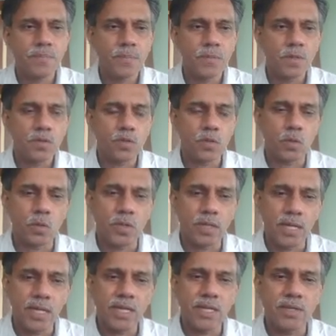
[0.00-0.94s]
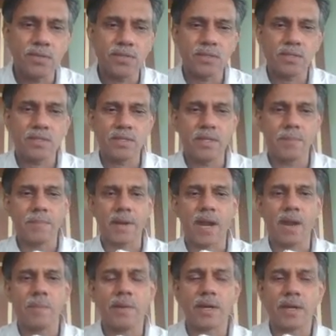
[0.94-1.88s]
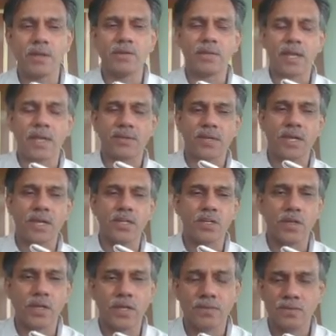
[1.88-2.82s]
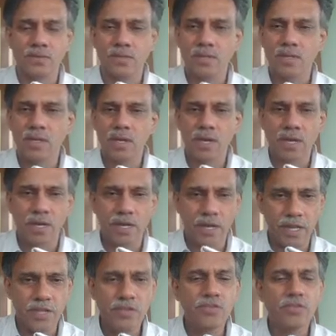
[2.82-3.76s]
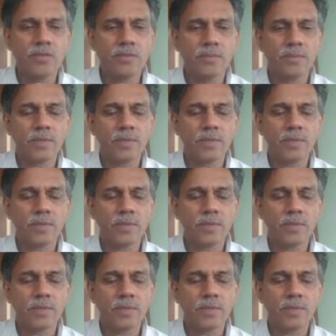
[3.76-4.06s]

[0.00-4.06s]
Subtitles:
So t is the parameter is as a continuous range.